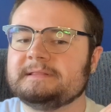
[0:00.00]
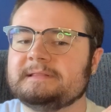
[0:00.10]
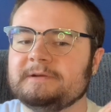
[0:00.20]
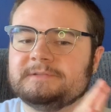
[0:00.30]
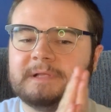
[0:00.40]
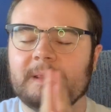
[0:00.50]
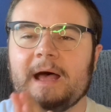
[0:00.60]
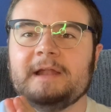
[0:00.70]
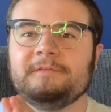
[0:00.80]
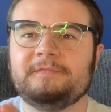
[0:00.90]
There's a
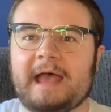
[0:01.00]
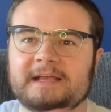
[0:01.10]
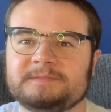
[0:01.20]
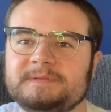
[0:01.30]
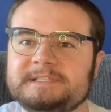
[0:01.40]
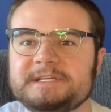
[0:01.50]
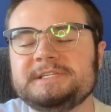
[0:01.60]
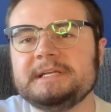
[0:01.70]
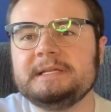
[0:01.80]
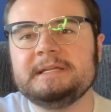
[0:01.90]
lot of
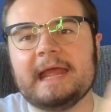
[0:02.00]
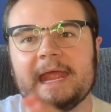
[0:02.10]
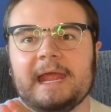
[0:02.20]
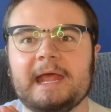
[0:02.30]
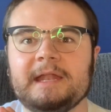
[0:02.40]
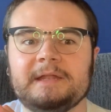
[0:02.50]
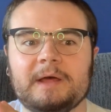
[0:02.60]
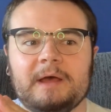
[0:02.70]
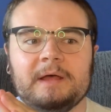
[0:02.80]
exposition and